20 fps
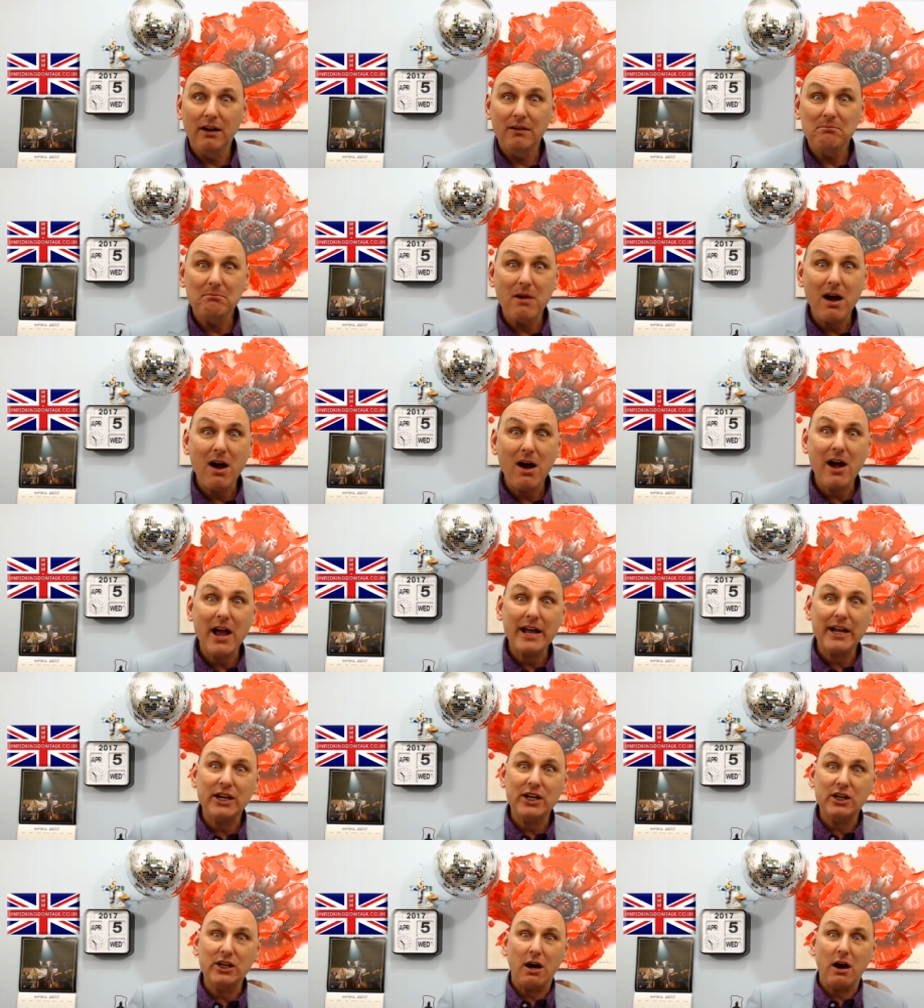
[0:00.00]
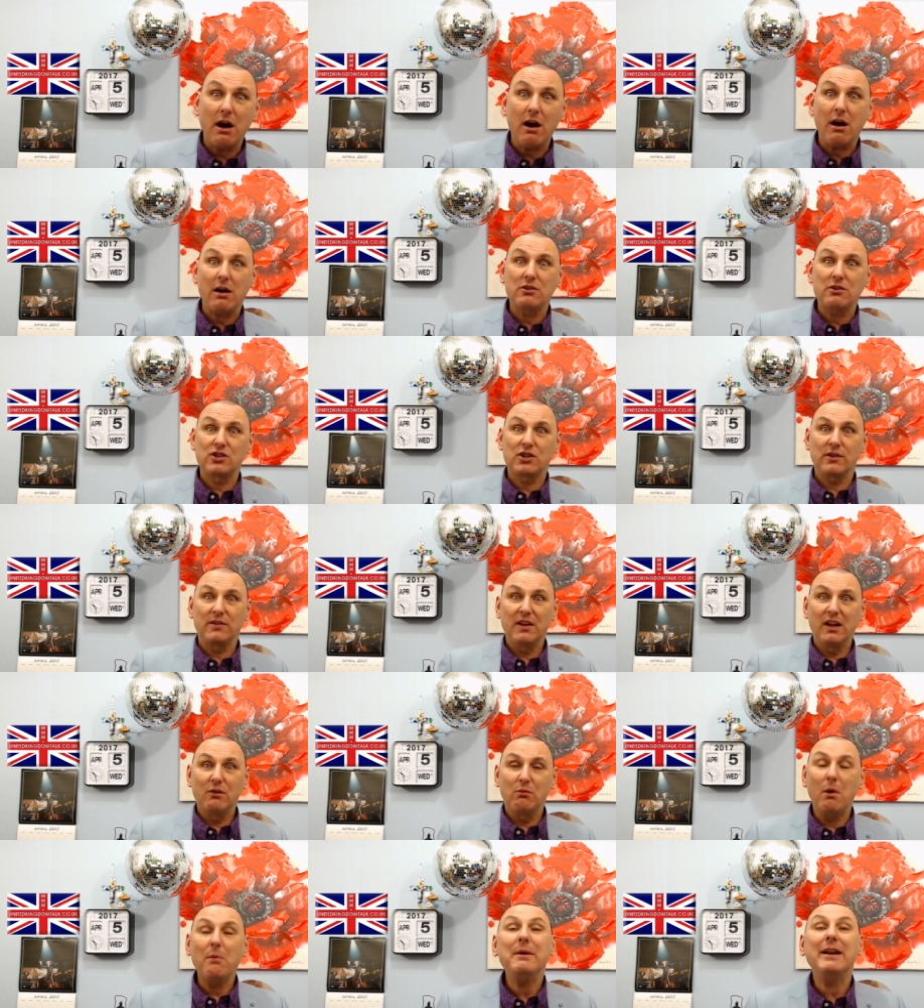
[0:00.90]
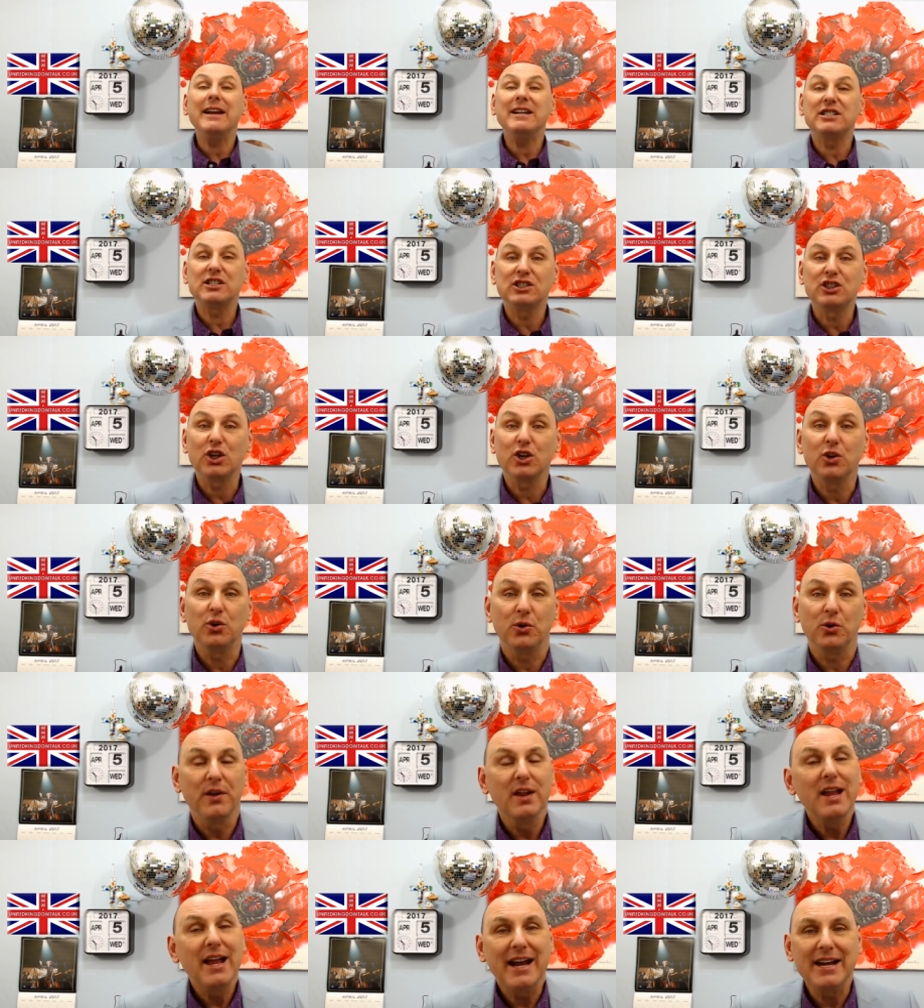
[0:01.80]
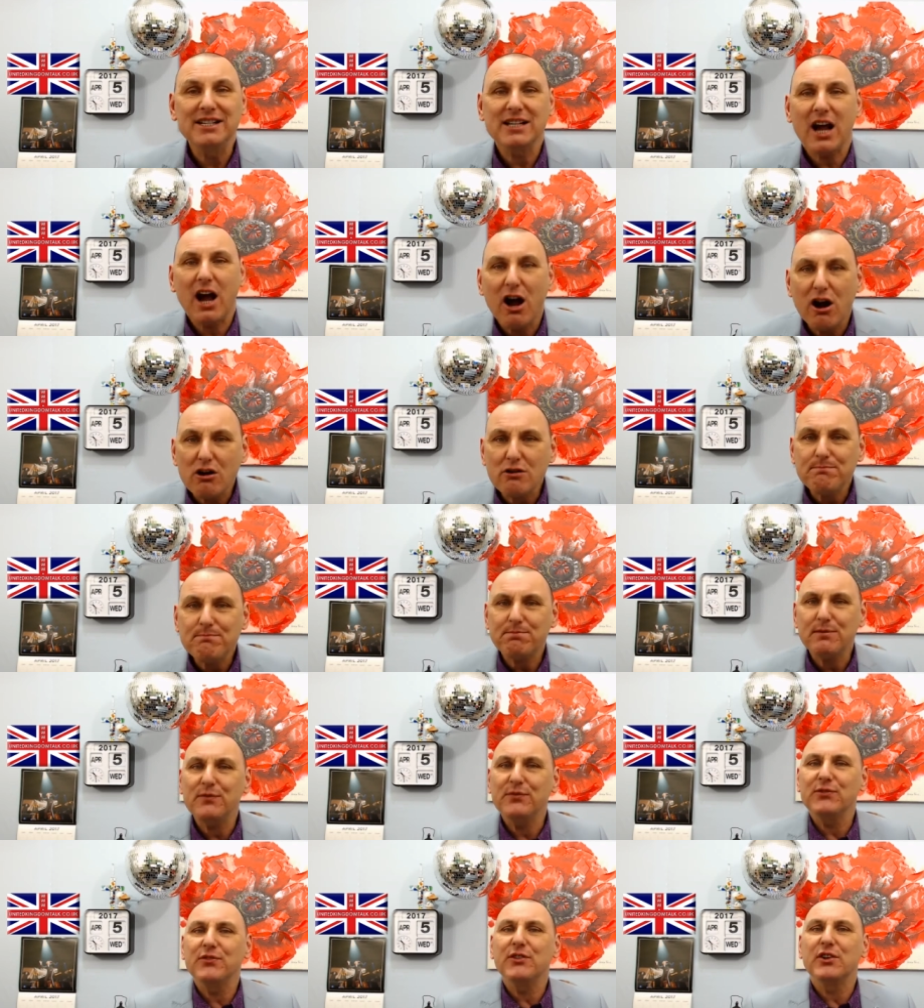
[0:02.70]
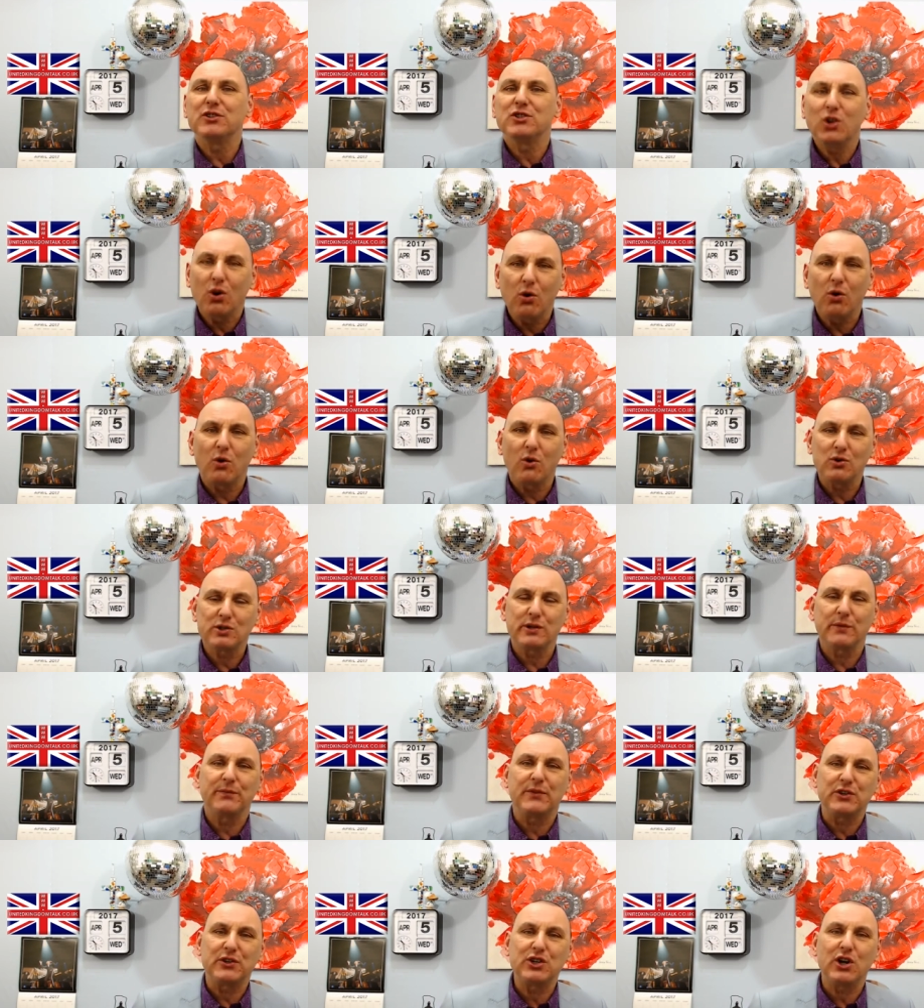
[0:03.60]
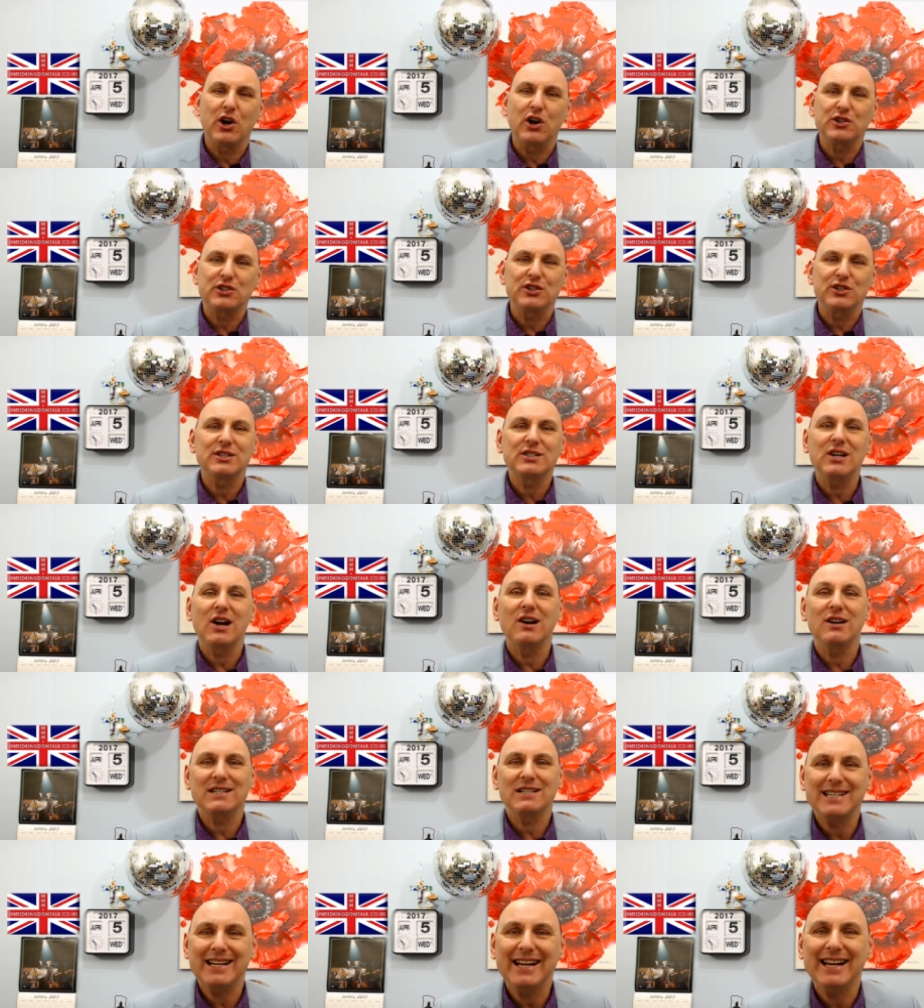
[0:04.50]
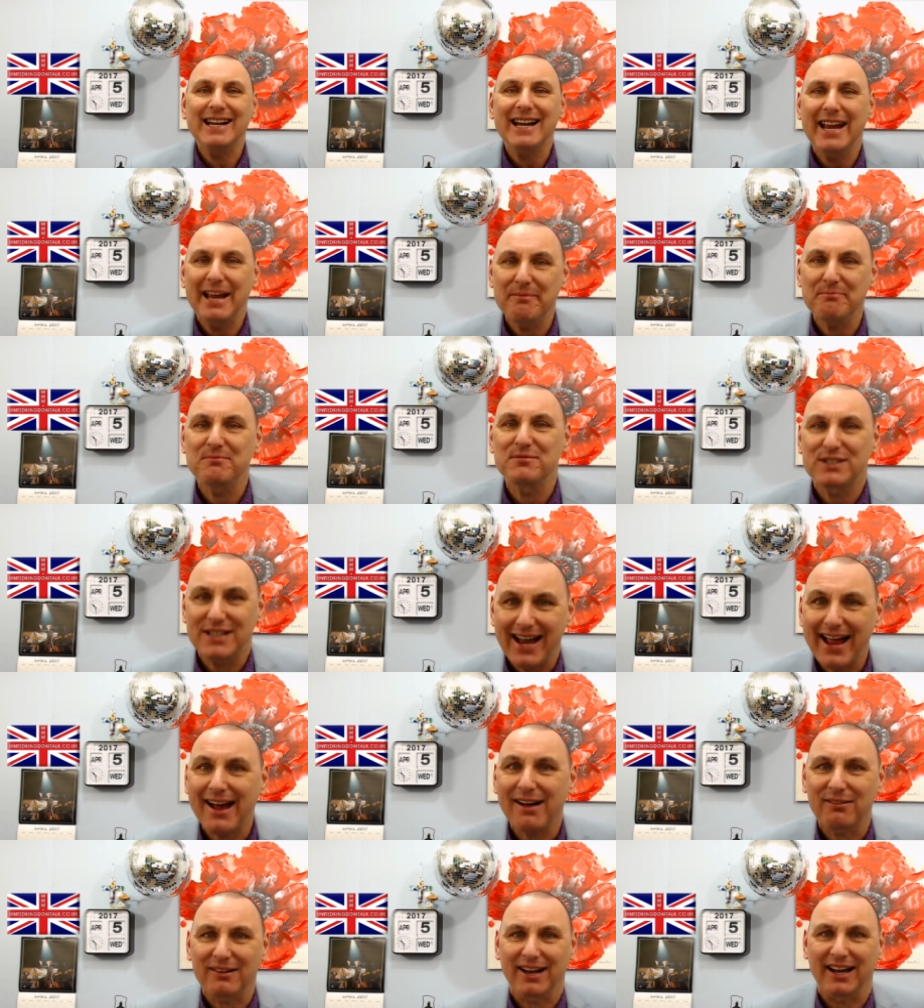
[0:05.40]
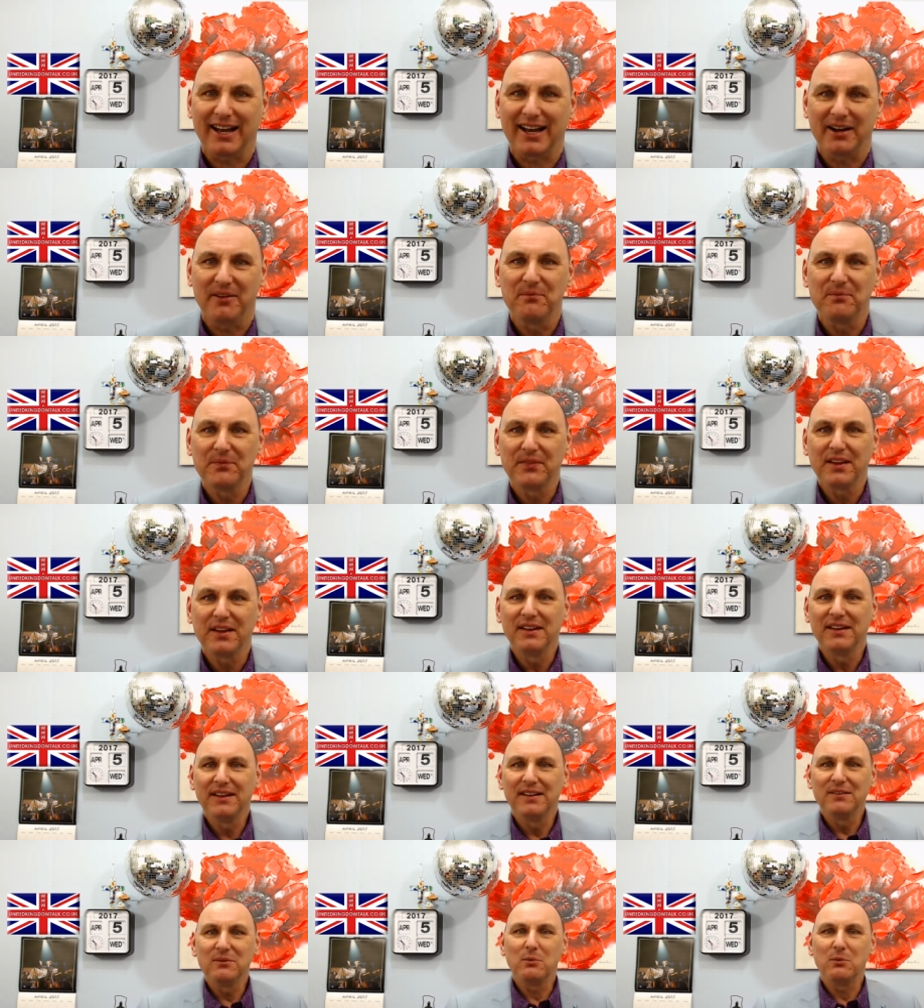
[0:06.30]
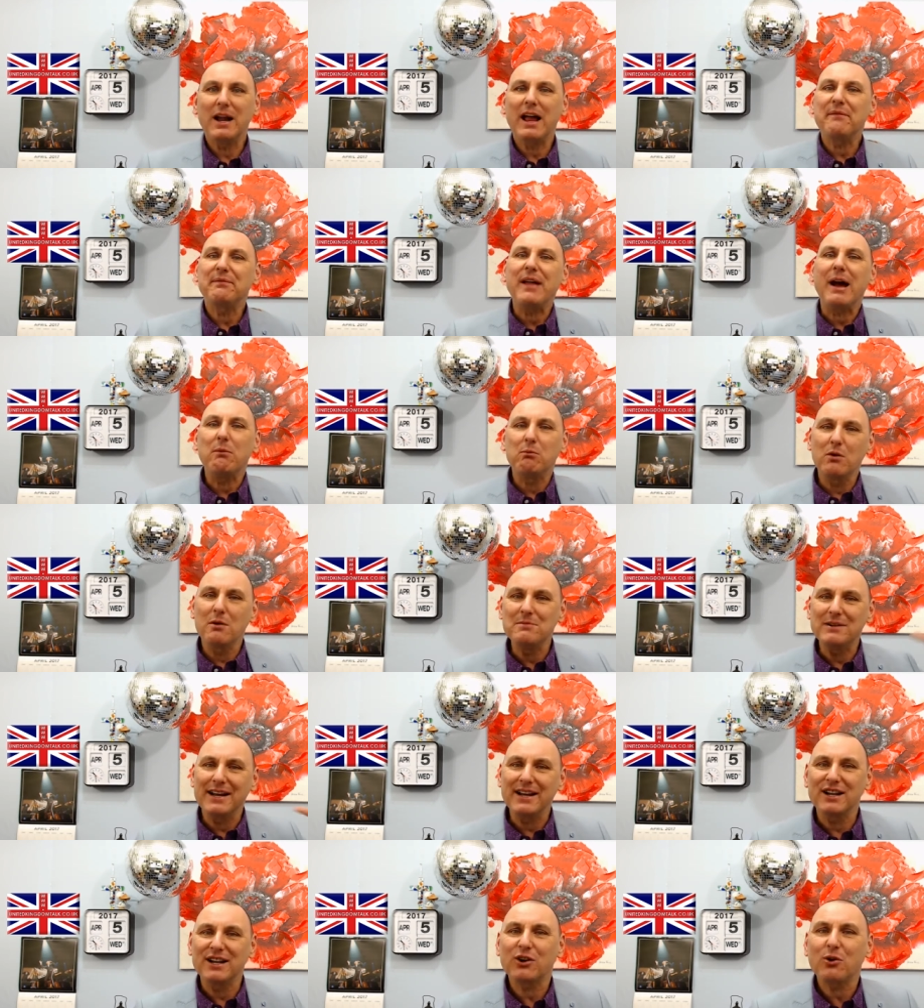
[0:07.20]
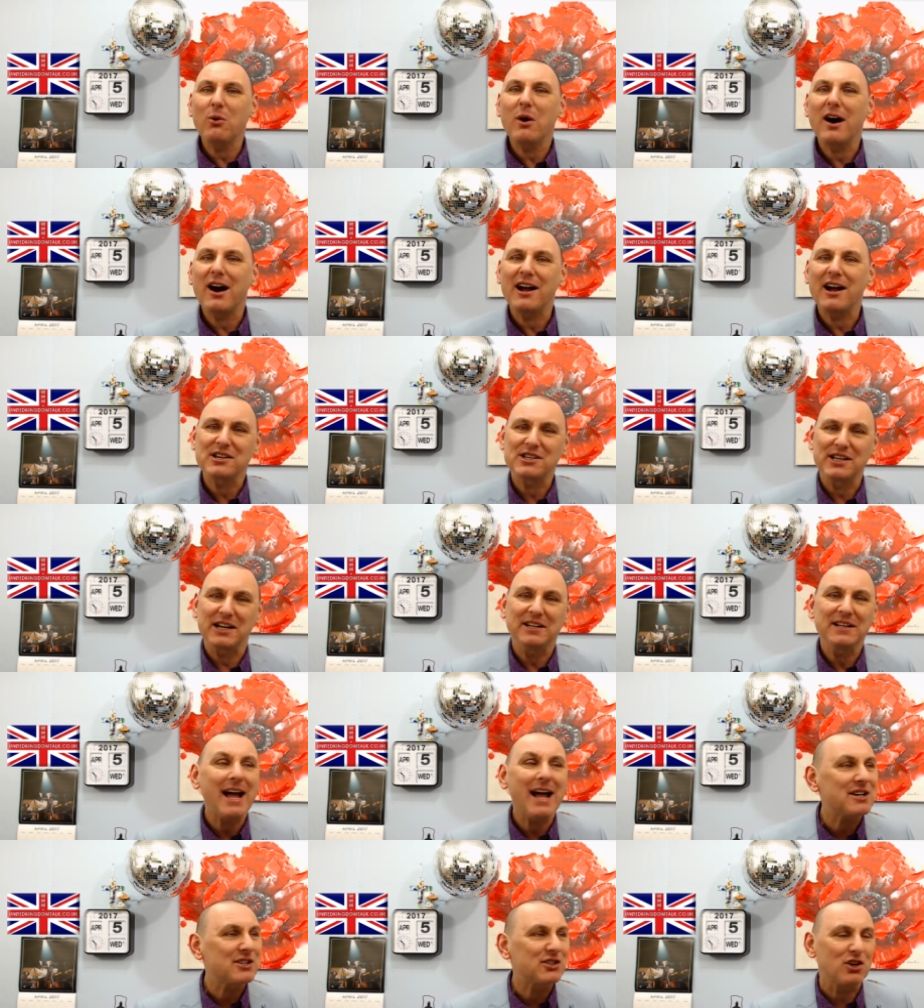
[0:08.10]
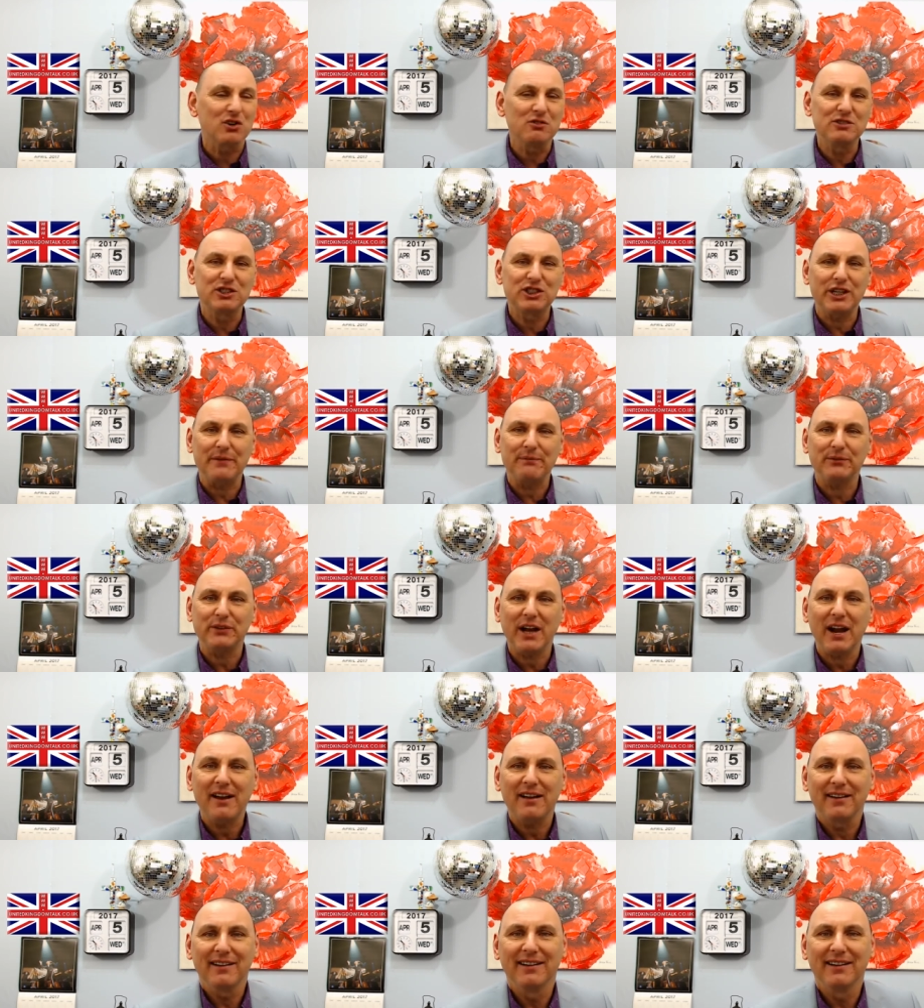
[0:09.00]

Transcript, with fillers: My God! What we need to do is open the doors of the church and start singing hymns loudly. We'll have that woman in the choir sing that soon, Shifter.